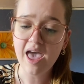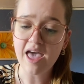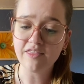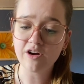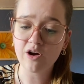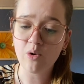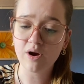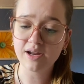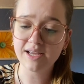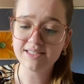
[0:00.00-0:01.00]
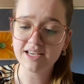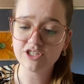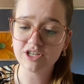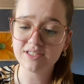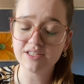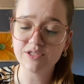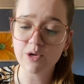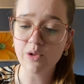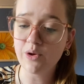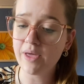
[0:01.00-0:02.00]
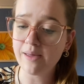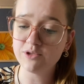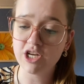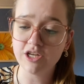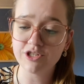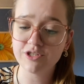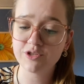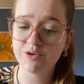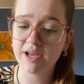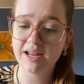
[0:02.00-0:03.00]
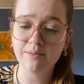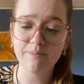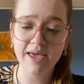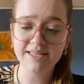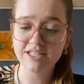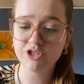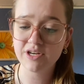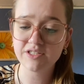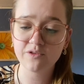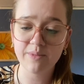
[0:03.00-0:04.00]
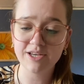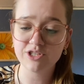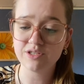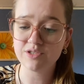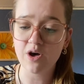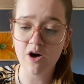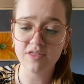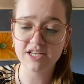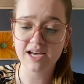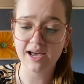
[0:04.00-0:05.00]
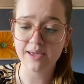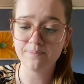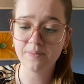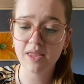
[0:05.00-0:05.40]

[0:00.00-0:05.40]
and there are organizations and solo game changers creating amazing transformations all the time.